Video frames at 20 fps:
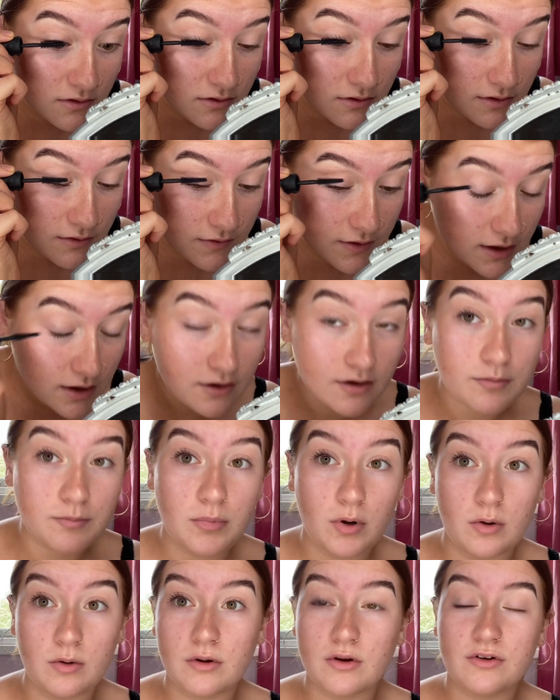Really, just
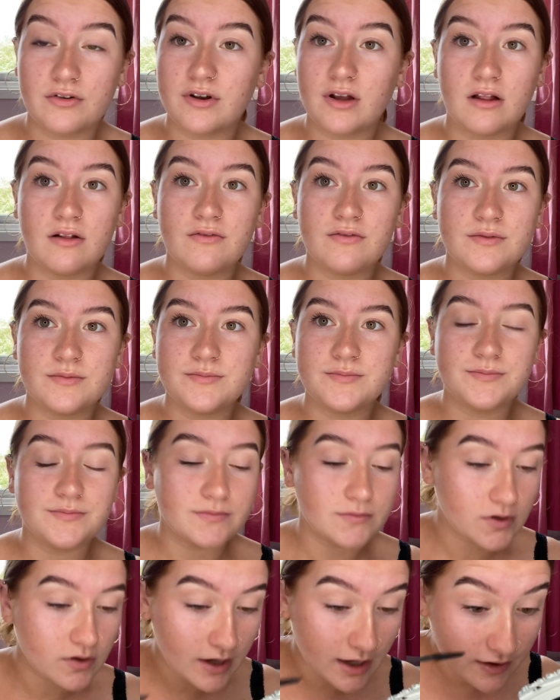poke yourself.
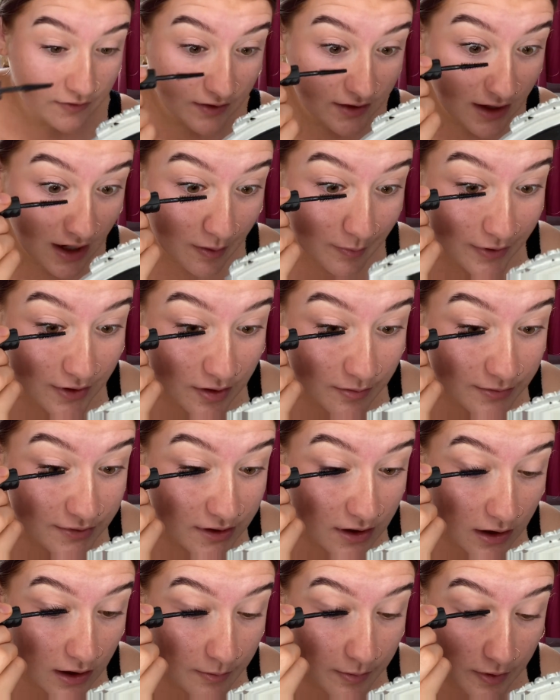No, every time I do
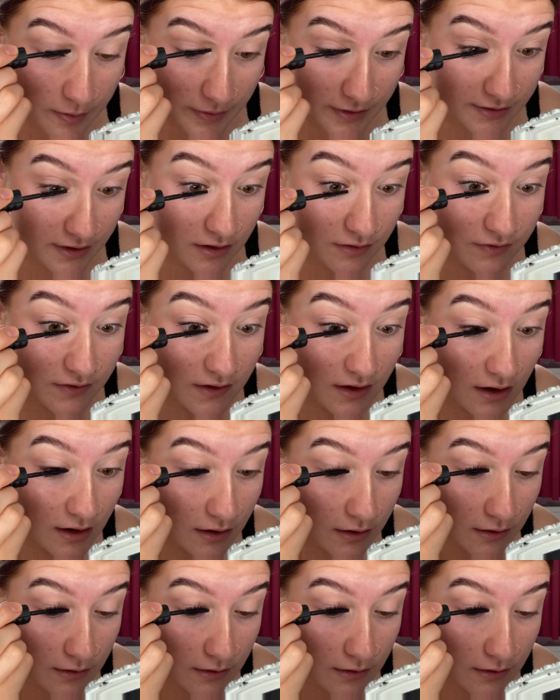mascara, I poke myself in the eye.